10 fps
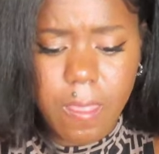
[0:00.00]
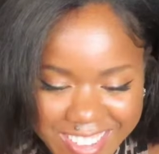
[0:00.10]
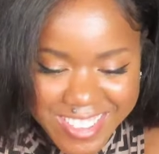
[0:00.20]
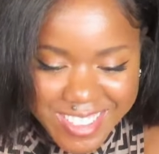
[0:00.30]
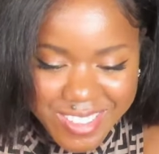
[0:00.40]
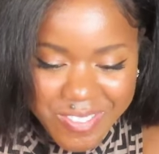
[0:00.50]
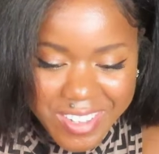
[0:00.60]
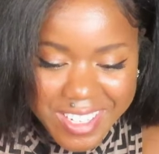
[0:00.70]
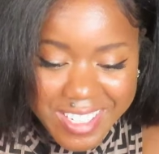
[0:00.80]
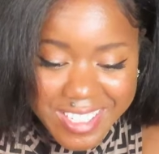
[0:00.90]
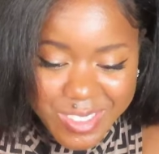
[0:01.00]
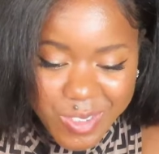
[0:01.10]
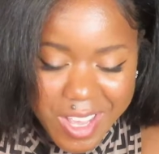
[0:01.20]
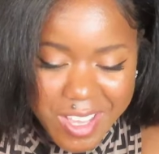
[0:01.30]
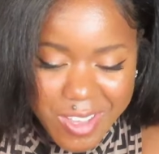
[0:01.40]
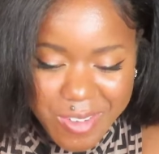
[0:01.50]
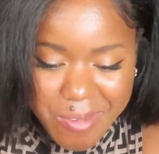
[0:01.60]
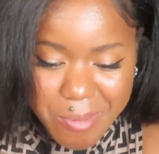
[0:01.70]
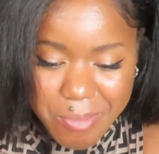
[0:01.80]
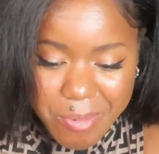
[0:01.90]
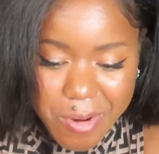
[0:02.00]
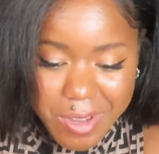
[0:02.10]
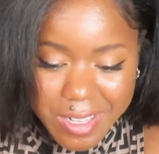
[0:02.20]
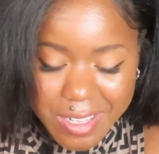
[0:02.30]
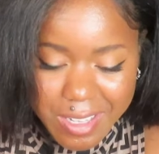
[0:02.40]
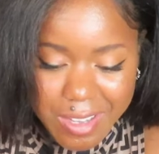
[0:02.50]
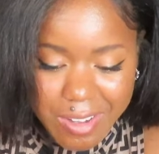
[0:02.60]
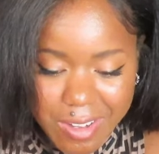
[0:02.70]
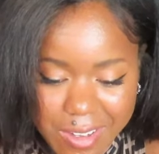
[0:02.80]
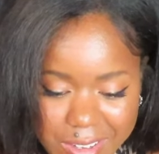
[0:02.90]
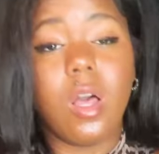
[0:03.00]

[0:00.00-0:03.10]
What's the funniest way you ever broken the law?